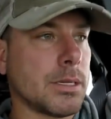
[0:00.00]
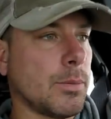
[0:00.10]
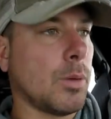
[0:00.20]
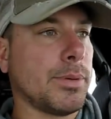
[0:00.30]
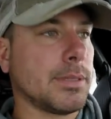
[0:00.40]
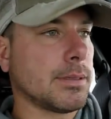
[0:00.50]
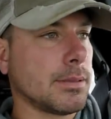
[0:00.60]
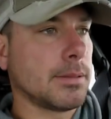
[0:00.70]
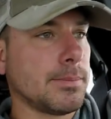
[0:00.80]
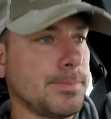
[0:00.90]
So I'm hoping
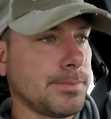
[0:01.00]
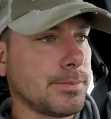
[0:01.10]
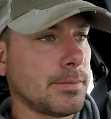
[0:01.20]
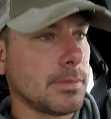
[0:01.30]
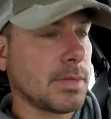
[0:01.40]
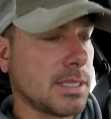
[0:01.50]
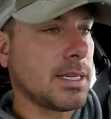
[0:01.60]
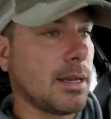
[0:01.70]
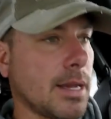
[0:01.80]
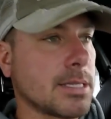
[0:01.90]
to
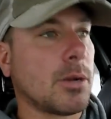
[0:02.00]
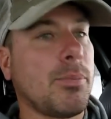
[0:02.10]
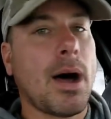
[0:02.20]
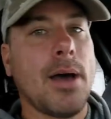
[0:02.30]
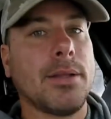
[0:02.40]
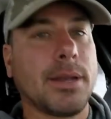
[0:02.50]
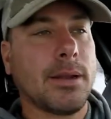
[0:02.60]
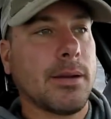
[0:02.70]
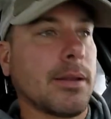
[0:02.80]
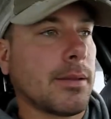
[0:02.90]
see a nice little pile in
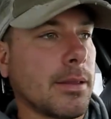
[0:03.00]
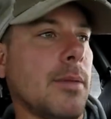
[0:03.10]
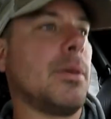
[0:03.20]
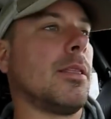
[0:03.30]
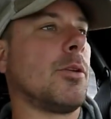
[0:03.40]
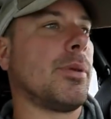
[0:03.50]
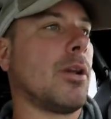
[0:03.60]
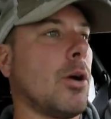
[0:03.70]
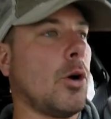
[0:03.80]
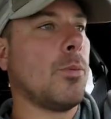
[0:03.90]
here to give me a little bit
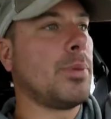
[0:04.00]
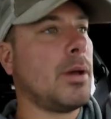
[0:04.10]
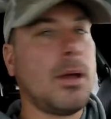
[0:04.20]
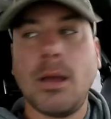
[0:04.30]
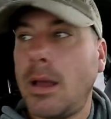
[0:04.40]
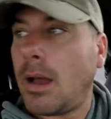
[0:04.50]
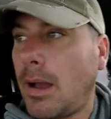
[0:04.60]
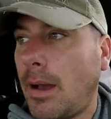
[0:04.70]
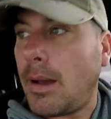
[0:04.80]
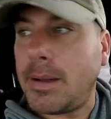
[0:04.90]
of hope.
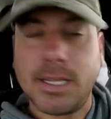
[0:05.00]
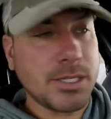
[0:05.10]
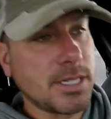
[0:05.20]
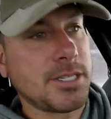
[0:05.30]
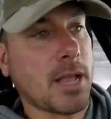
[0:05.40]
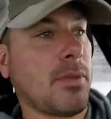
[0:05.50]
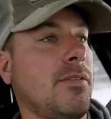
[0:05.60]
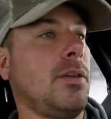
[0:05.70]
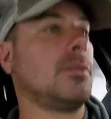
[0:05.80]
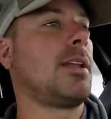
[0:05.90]
Just to check my
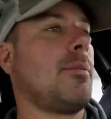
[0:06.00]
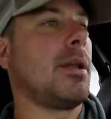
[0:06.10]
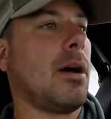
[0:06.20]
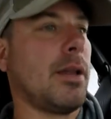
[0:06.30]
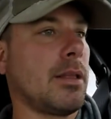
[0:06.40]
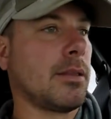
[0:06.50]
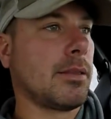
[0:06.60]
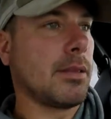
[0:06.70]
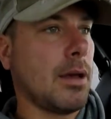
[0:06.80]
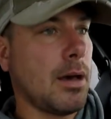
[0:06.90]
field that I've been hunting
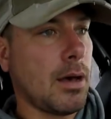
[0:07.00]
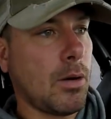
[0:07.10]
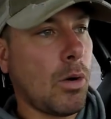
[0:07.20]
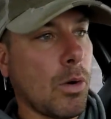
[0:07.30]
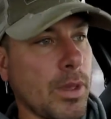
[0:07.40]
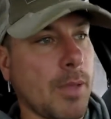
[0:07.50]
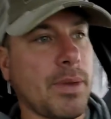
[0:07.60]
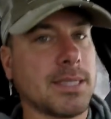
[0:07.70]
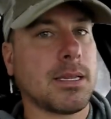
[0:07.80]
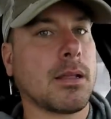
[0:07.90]
all week.
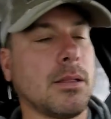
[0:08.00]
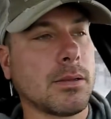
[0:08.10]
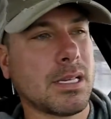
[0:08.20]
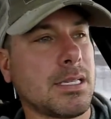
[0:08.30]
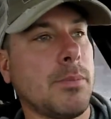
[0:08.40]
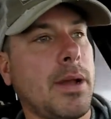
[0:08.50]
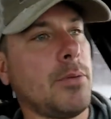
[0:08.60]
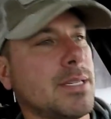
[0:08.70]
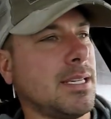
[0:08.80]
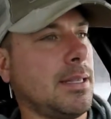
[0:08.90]
Basically, it looked like somebody
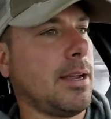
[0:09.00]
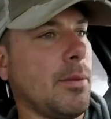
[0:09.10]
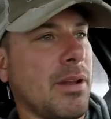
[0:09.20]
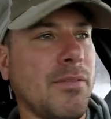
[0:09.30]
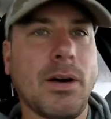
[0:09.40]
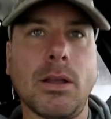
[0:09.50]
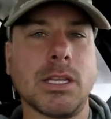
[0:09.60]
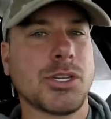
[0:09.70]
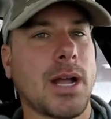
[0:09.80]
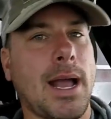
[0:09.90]
was in there, but I followed
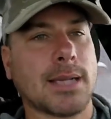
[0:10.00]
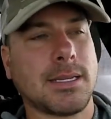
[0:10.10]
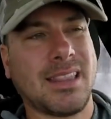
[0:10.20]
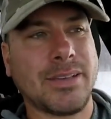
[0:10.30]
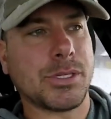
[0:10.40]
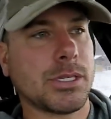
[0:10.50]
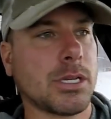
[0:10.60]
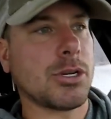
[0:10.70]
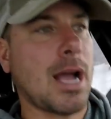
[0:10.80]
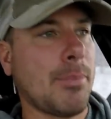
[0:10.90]
the tracks, and I think it was just a
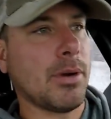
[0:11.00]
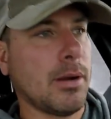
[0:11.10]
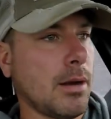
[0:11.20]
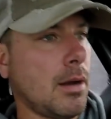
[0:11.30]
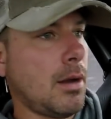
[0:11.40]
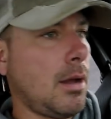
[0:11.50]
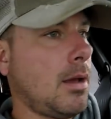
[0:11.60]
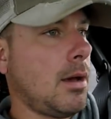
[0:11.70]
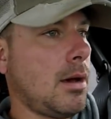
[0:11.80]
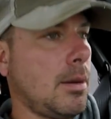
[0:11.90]
trapper.
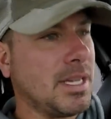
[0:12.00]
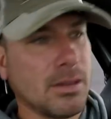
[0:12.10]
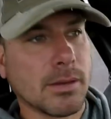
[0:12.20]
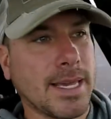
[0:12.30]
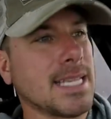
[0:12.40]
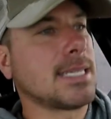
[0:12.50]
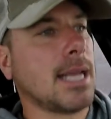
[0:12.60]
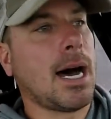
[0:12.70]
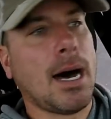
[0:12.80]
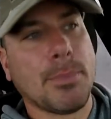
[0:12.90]
Didn't look like he
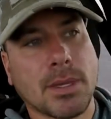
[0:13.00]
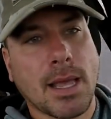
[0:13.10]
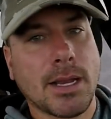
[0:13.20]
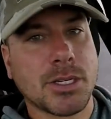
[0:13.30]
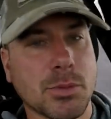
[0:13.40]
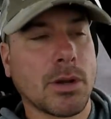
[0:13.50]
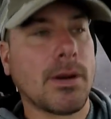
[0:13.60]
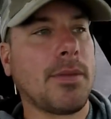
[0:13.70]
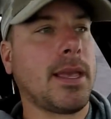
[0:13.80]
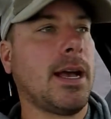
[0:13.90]
stopped. Kind of just went
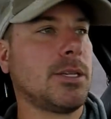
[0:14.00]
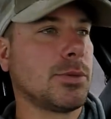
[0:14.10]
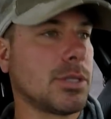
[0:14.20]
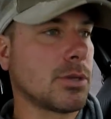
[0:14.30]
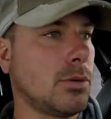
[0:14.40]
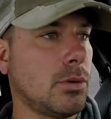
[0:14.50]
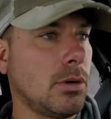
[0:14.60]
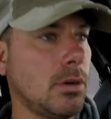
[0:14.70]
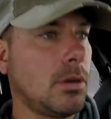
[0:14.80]
around the edge, which is cool.